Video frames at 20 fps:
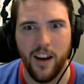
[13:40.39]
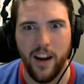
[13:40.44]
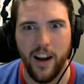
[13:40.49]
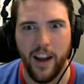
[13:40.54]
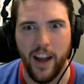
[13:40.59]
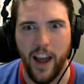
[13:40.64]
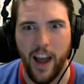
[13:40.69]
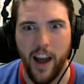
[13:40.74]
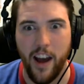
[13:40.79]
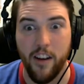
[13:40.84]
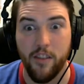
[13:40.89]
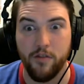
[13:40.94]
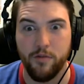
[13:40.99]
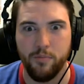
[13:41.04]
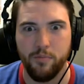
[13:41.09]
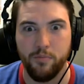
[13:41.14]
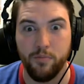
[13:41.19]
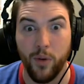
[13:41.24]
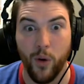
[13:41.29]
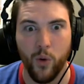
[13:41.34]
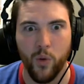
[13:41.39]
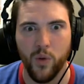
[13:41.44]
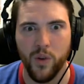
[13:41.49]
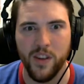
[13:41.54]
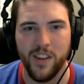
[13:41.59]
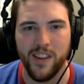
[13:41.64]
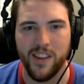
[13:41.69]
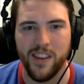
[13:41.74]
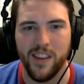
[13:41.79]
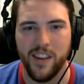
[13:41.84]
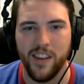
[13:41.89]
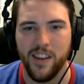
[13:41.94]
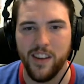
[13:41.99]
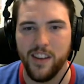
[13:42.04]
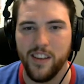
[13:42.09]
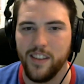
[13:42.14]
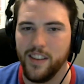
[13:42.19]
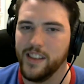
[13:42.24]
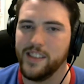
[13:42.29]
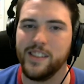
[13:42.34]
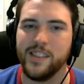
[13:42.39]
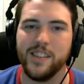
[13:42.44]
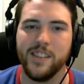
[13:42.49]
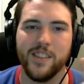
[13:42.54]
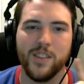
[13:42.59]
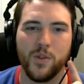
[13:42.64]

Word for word: I have both? This is